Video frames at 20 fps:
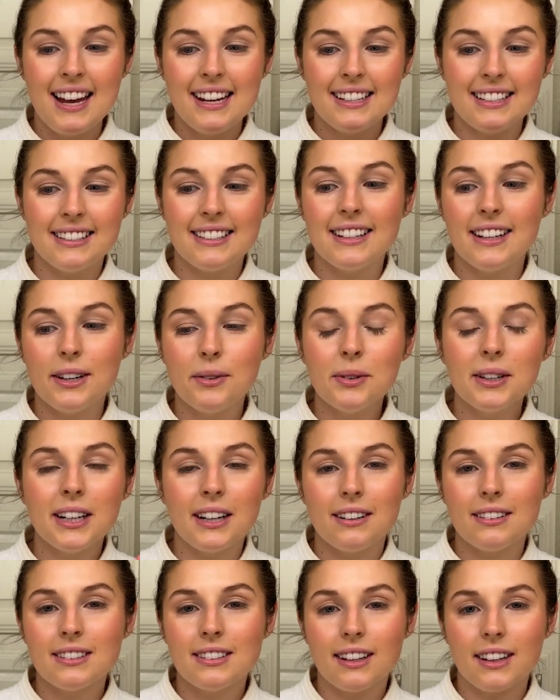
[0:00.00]
Does anyone
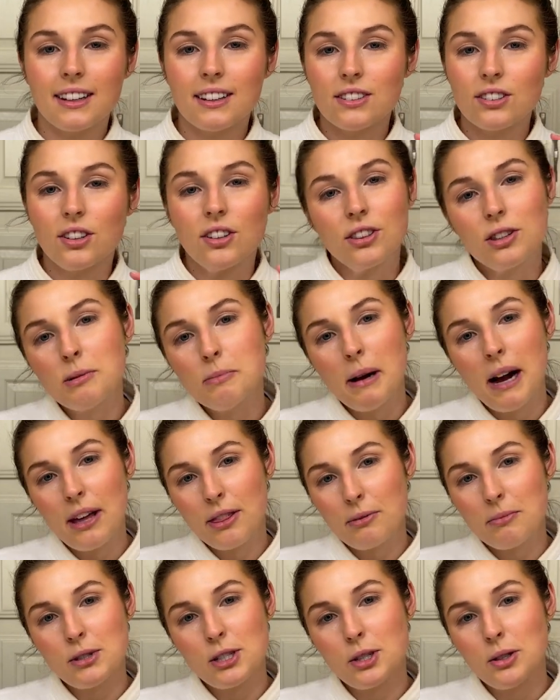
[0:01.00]
else like turn their
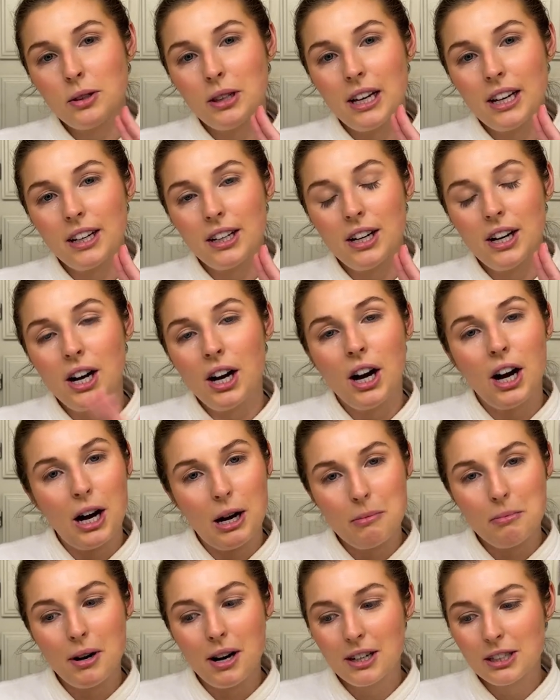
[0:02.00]
bathroom into like a
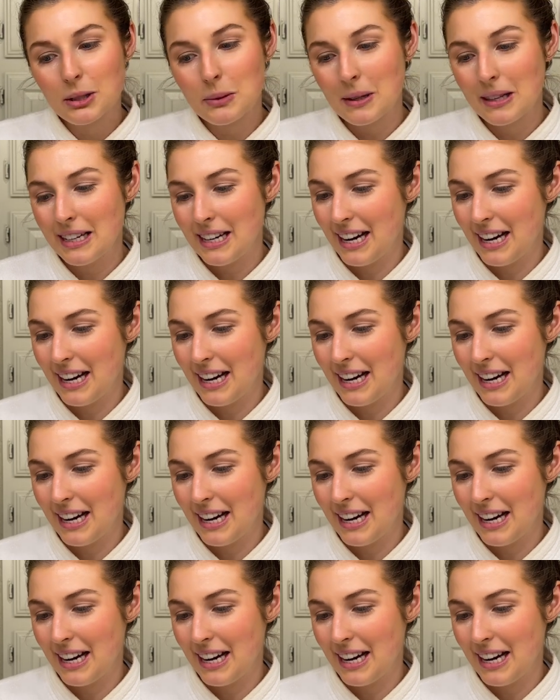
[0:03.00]
hot box when they